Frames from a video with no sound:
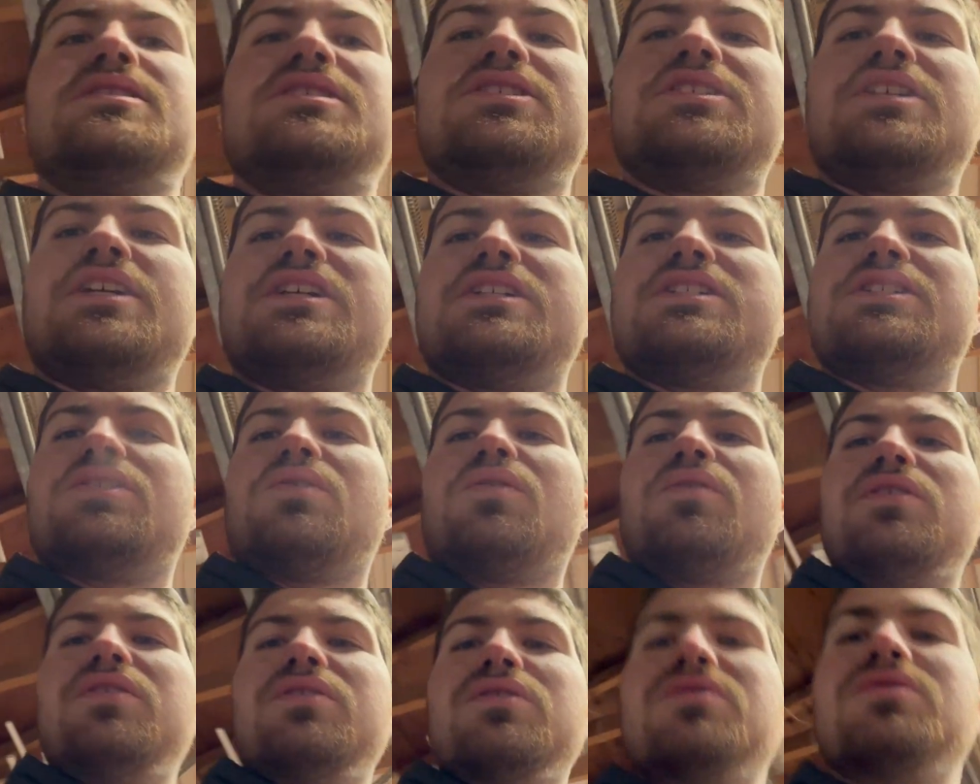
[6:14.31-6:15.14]
change the
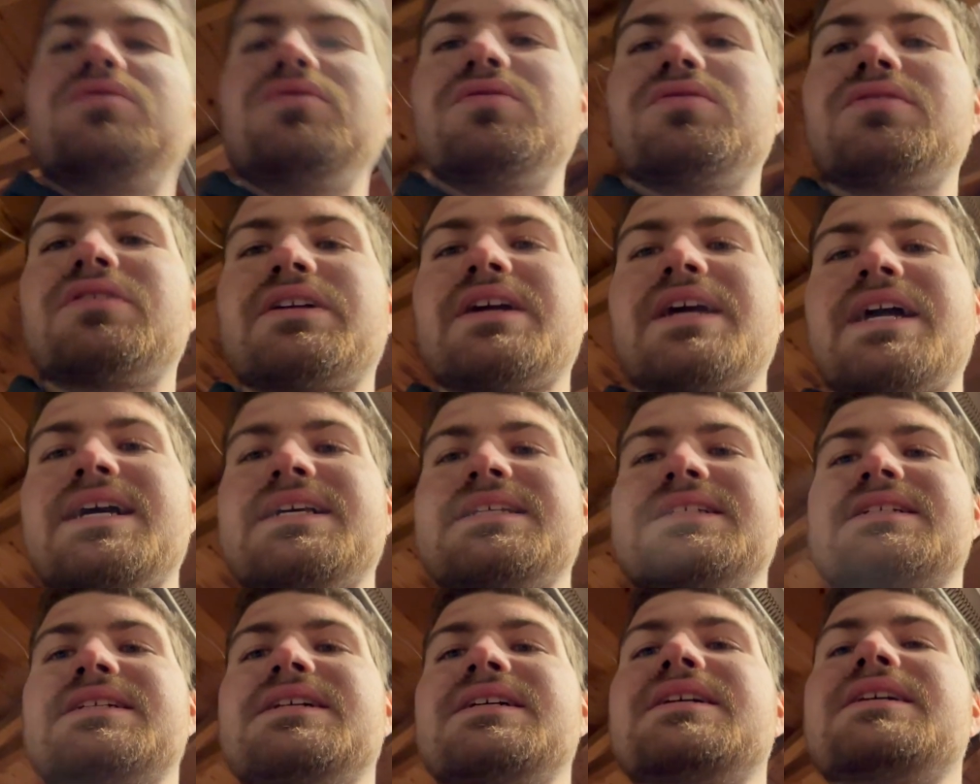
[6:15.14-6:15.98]
oil cooler
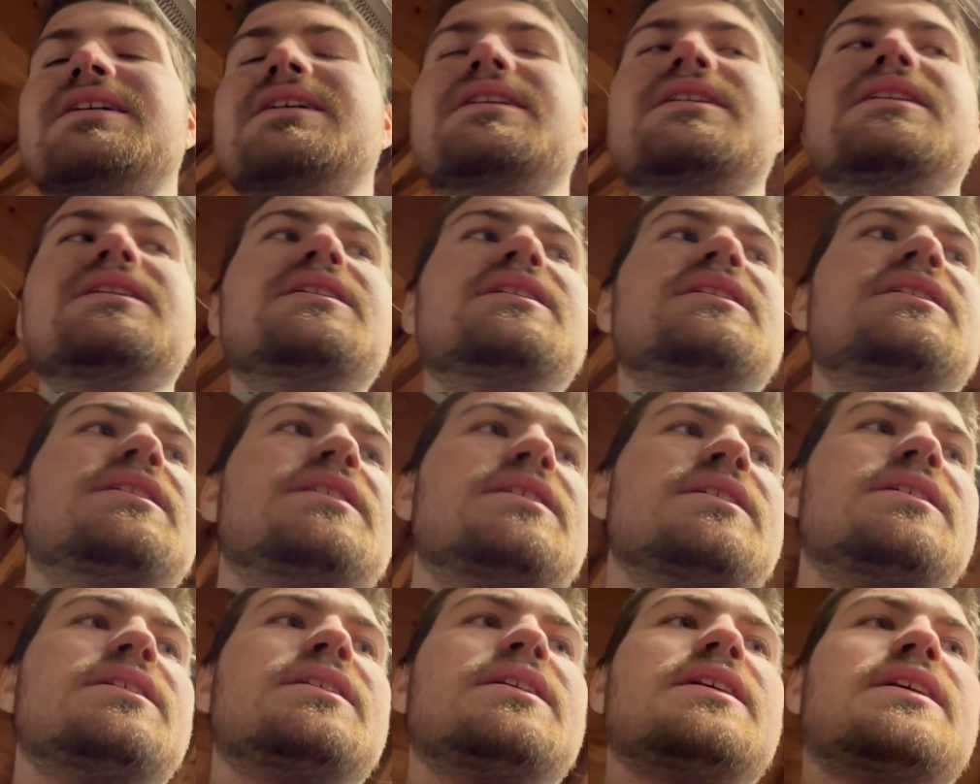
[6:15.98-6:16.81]
gasket,
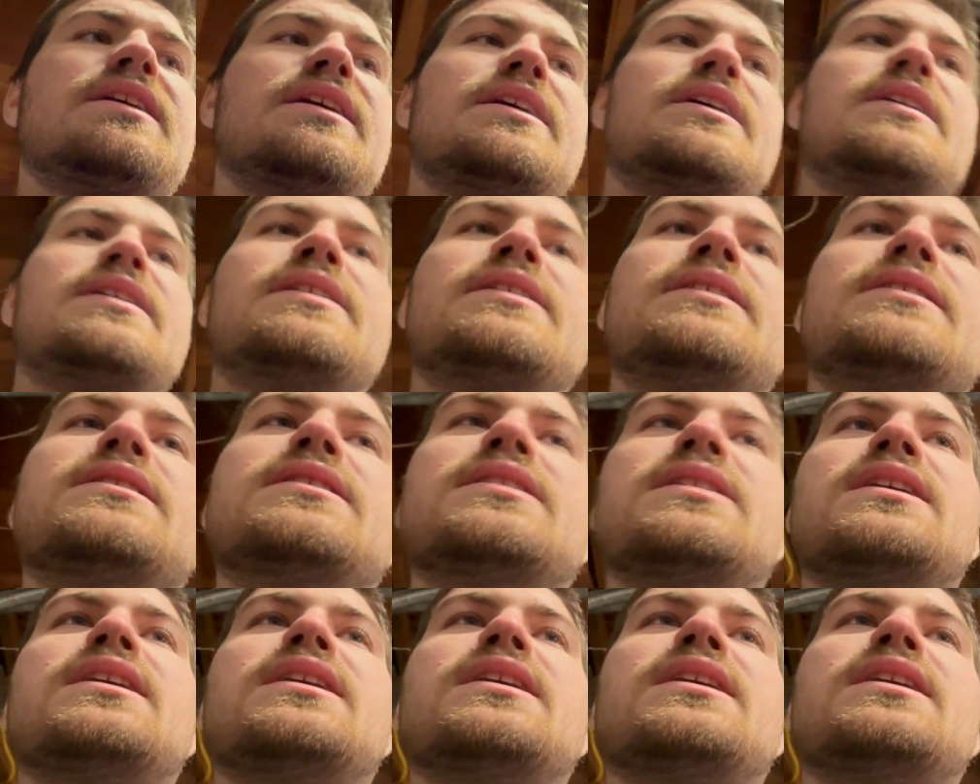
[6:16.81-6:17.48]
and